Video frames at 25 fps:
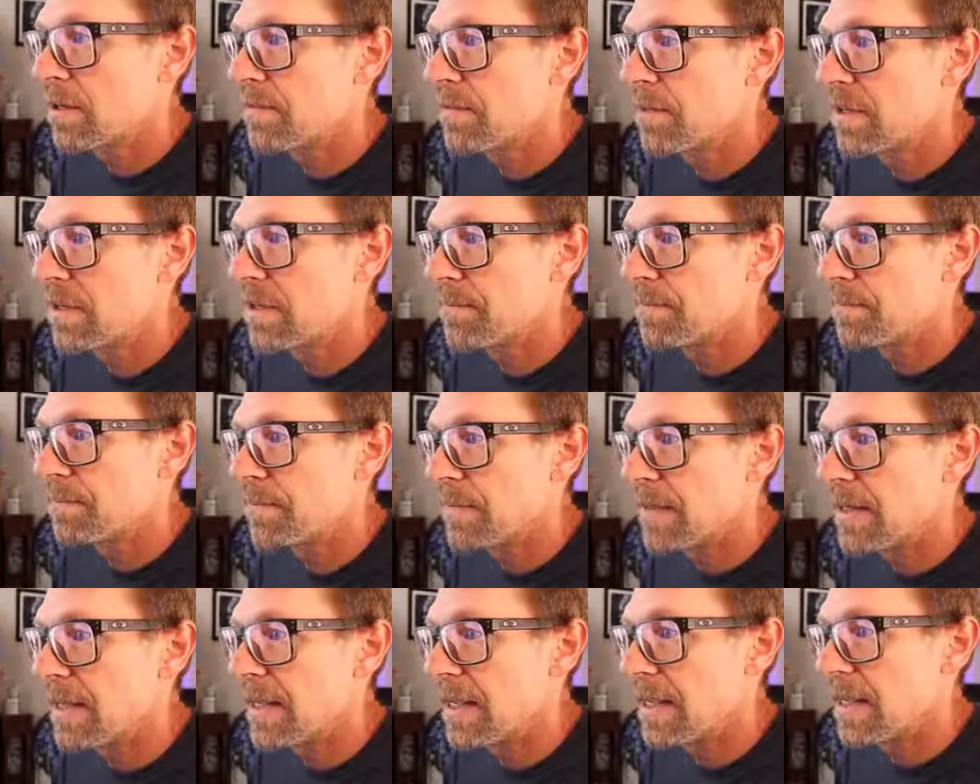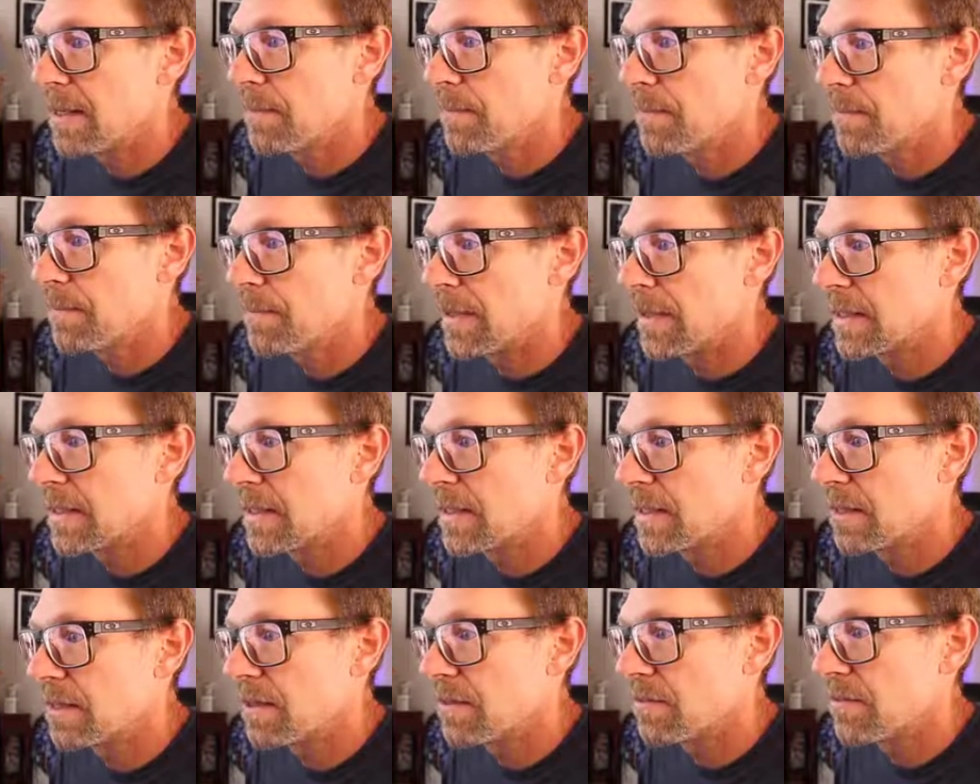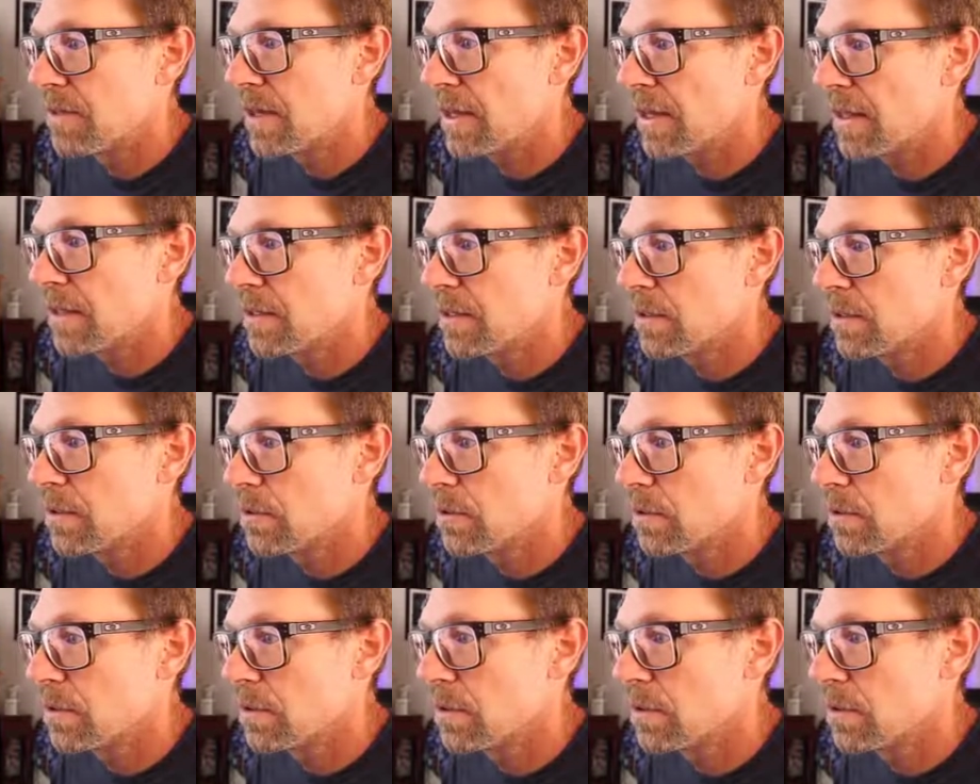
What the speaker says: it, name, and then the value.